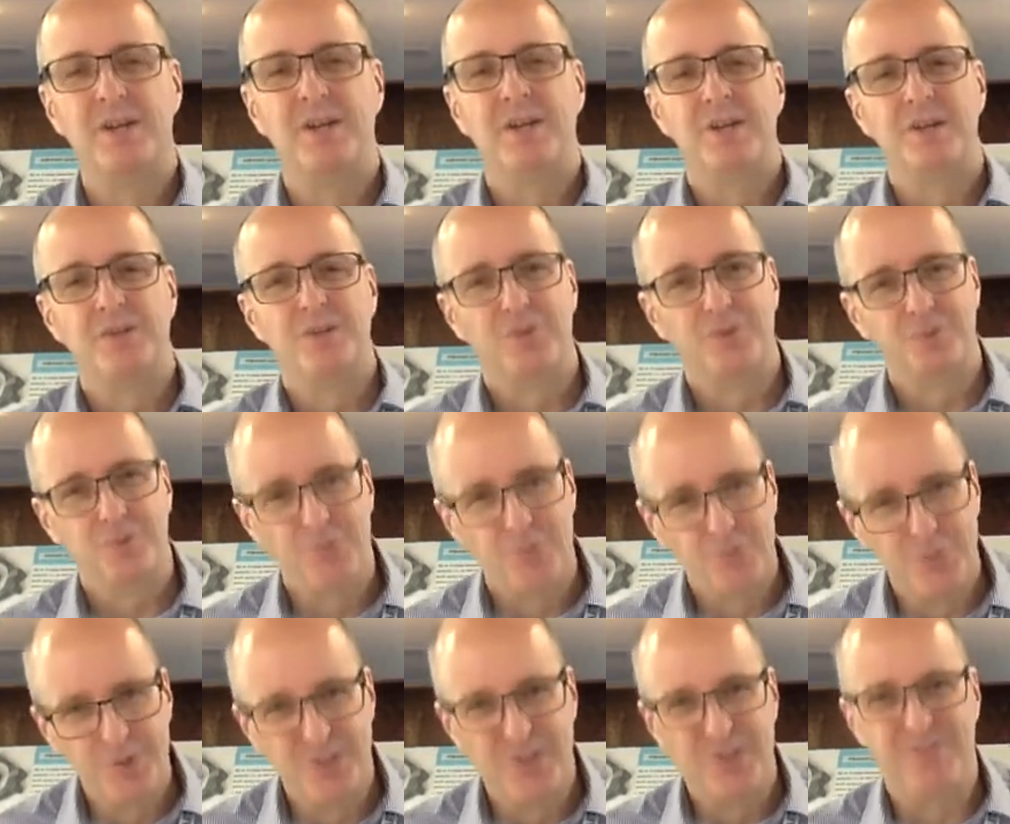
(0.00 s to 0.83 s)
you
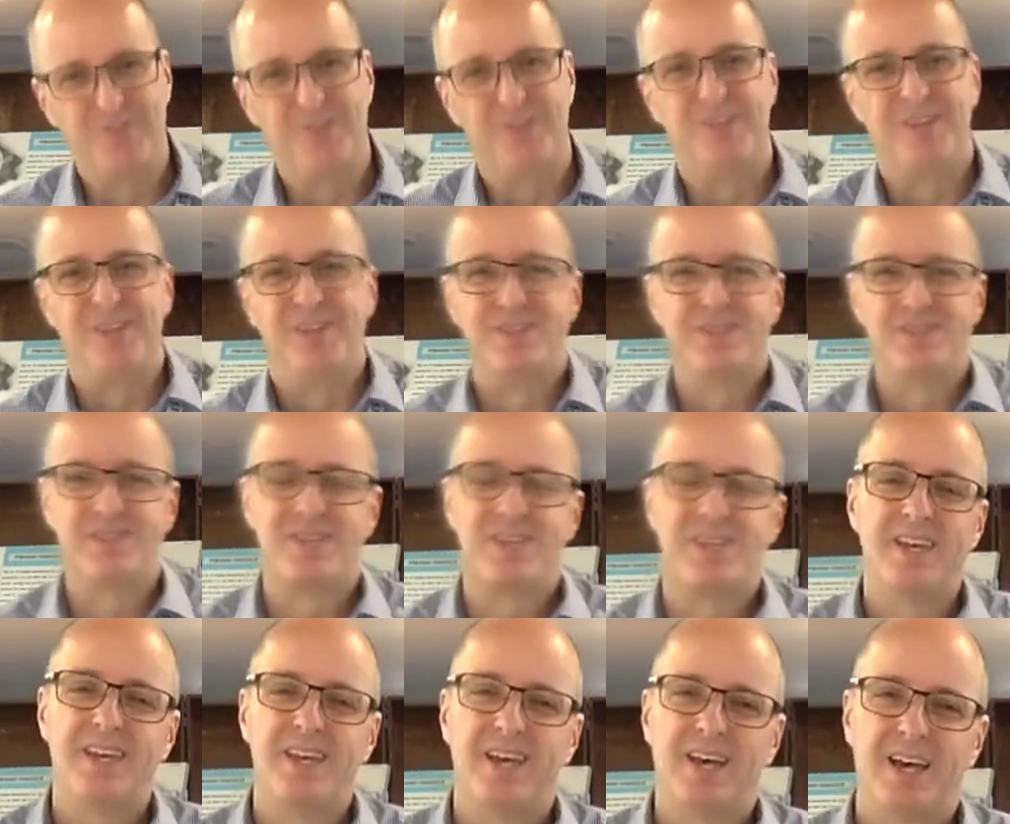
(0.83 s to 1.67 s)
would have used
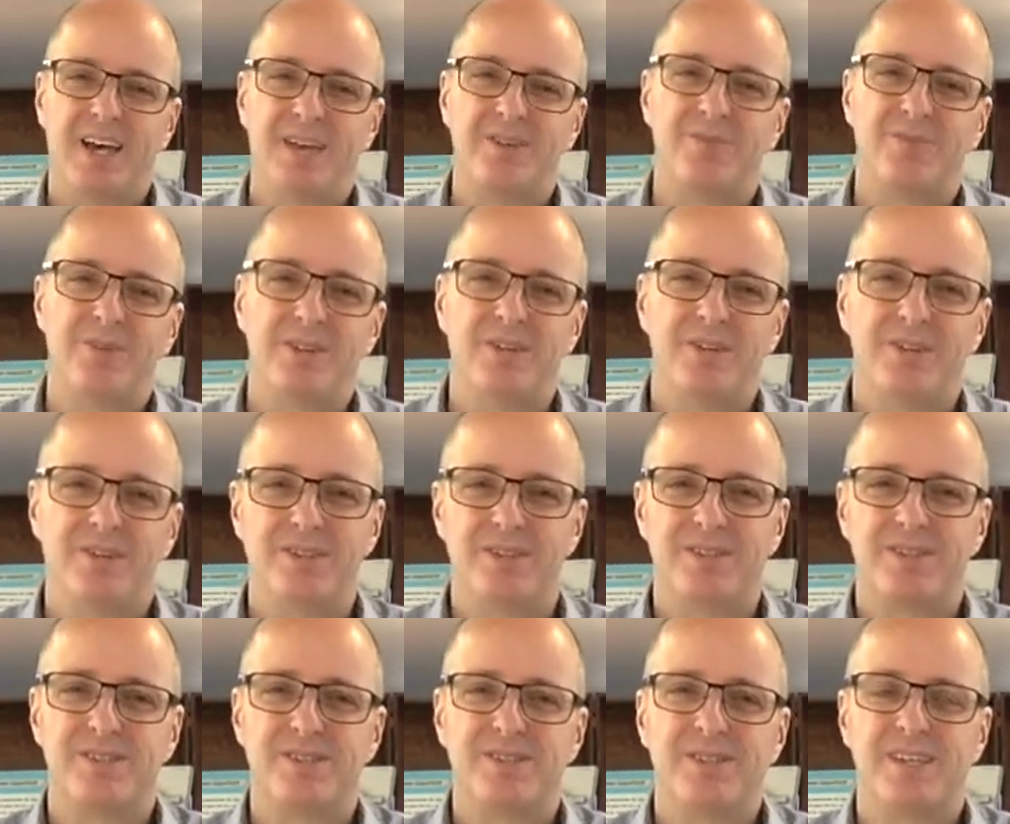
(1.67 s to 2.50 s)
had we
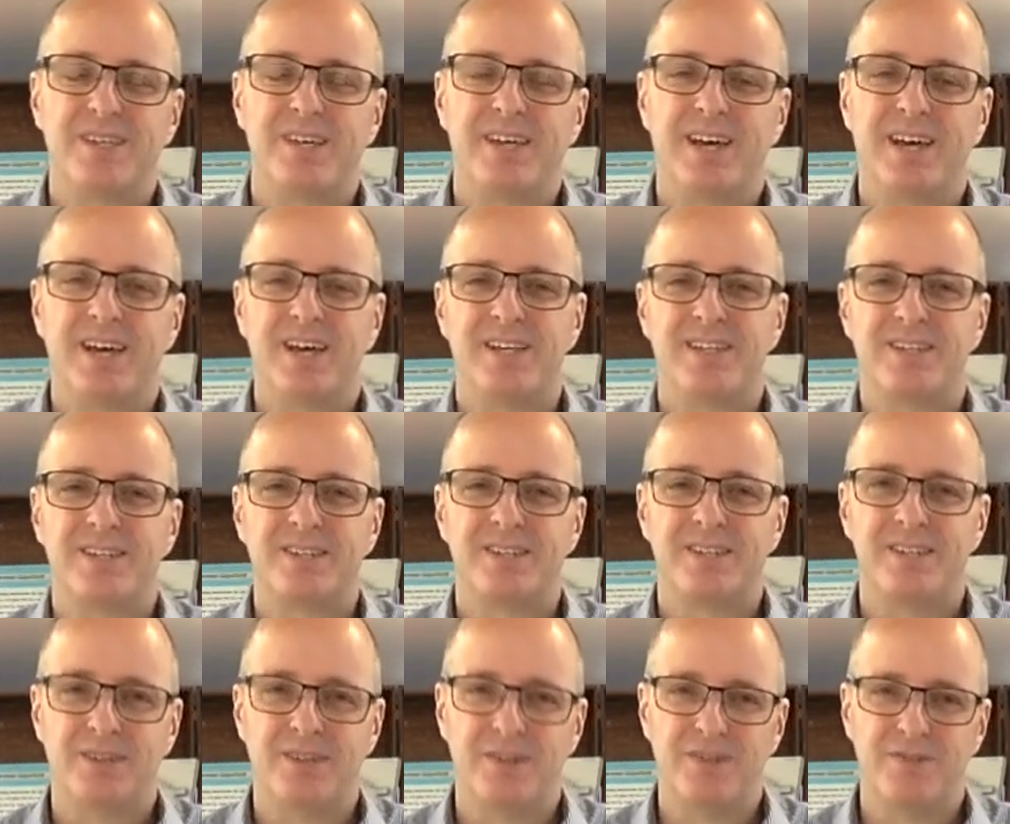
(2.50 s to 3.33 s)
not had
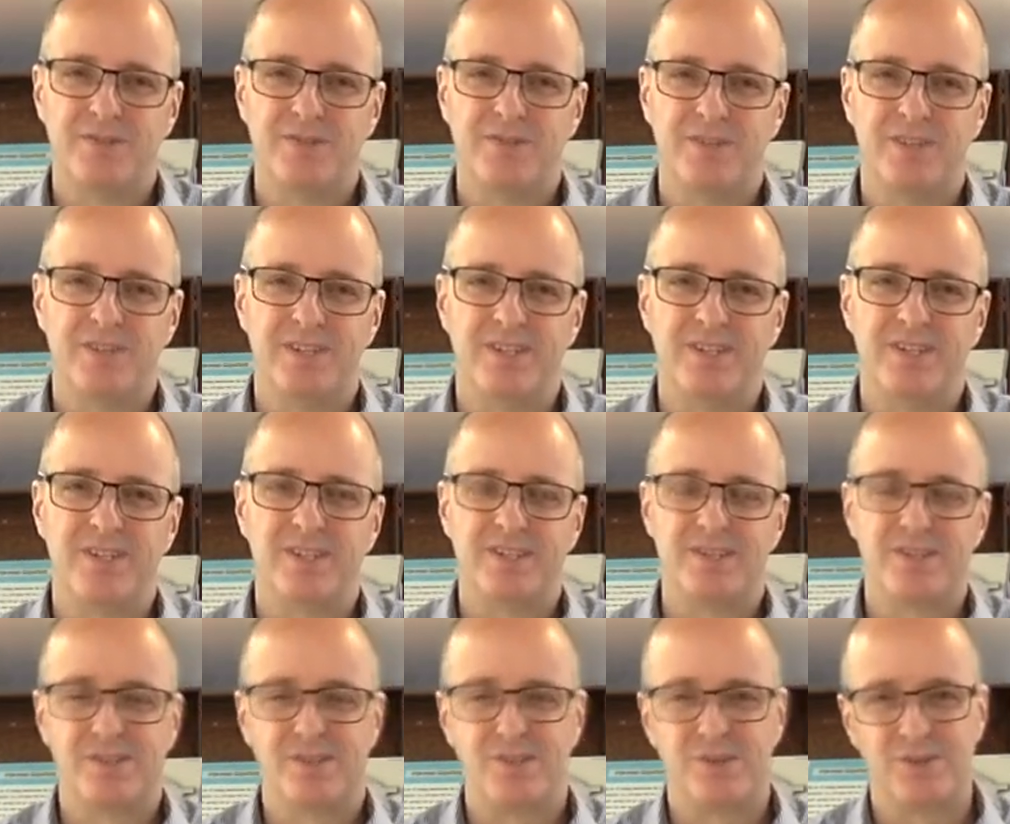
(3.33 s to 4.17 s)
COVID
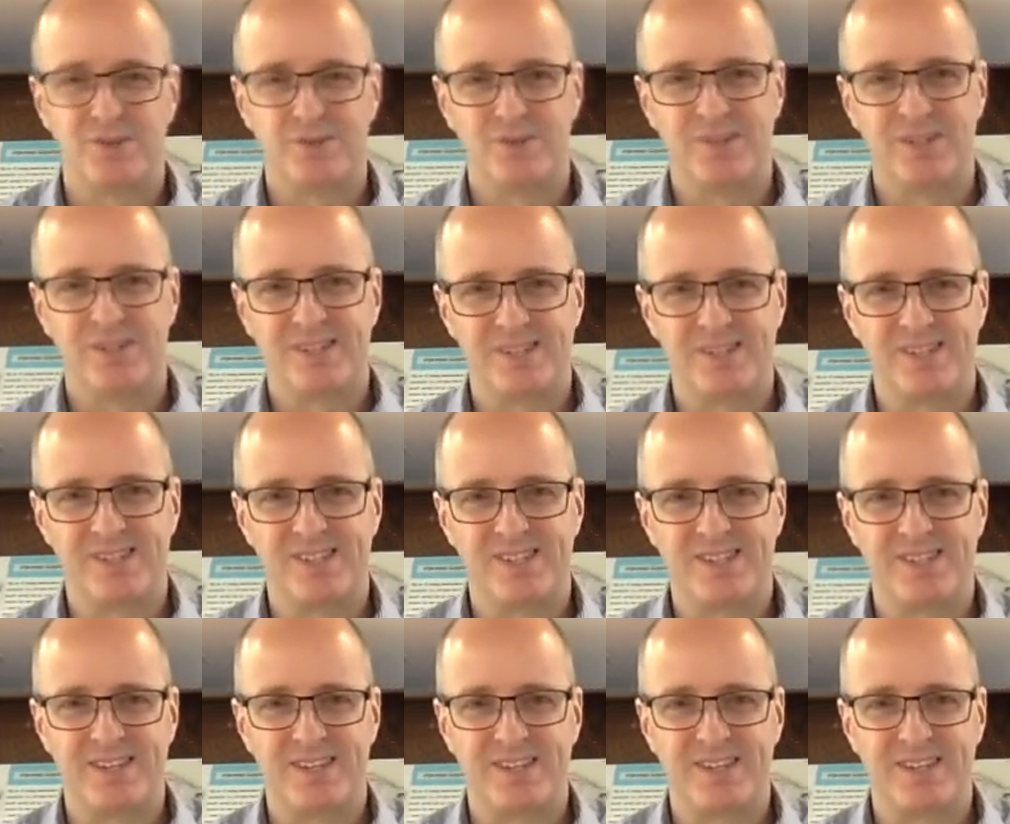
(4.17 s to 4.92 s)
social distancing.